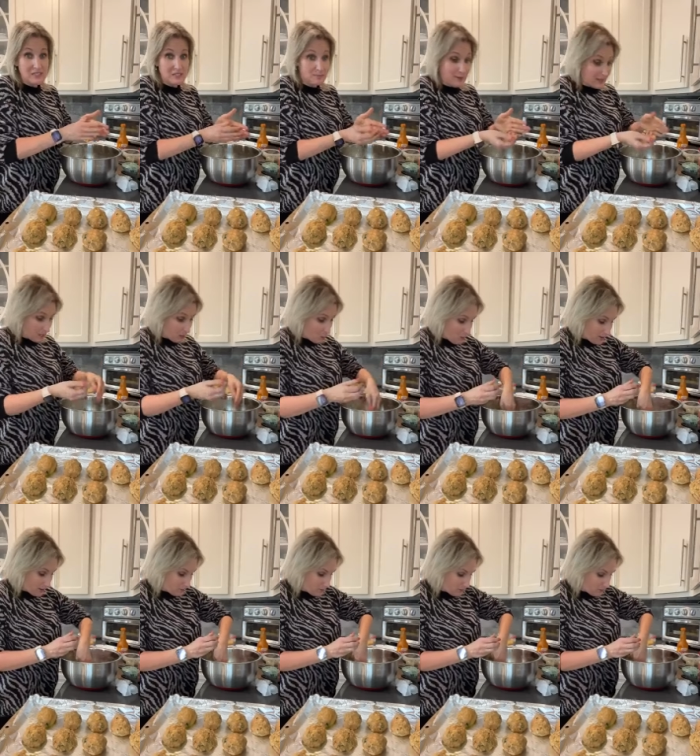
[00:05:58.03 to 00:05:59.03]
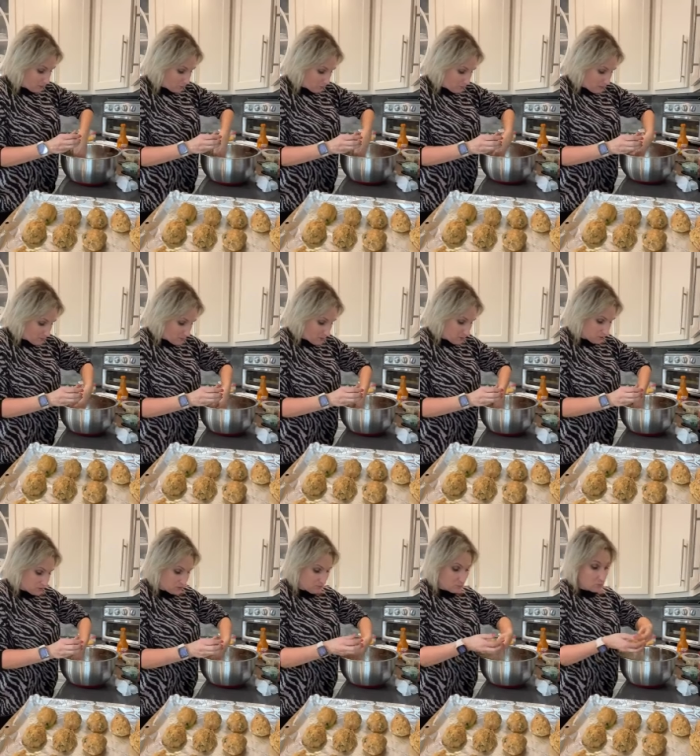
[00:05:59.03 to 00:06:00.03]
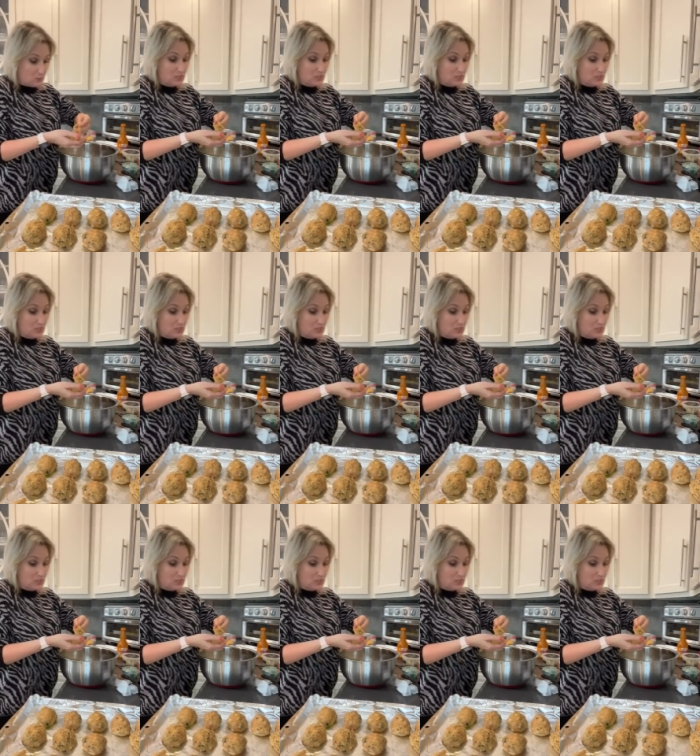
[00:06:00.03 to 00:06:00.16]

this is making quite a bit of meatballs.